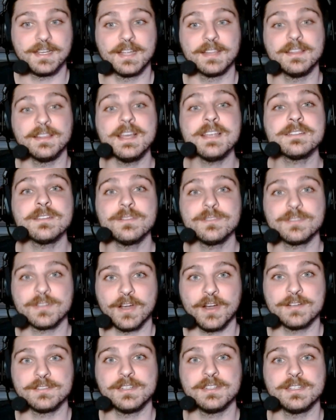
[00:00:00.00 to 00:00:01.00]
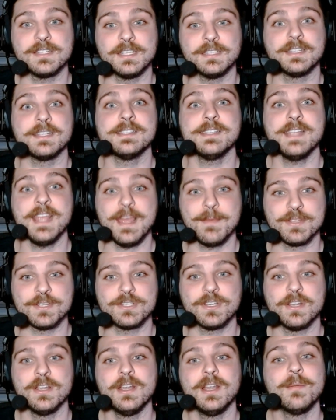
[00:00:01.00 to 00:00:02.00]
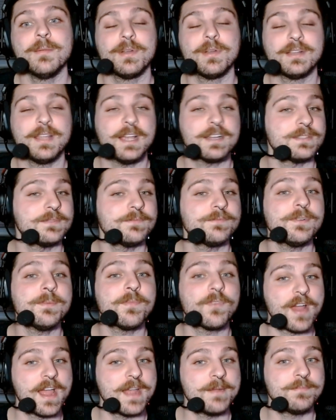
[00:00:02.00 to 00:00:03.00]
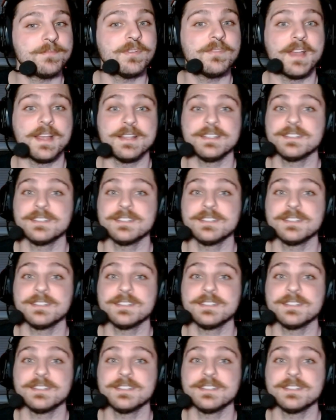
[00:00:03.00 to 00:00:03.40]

unless those cards are dealing damage. Protection from red prevents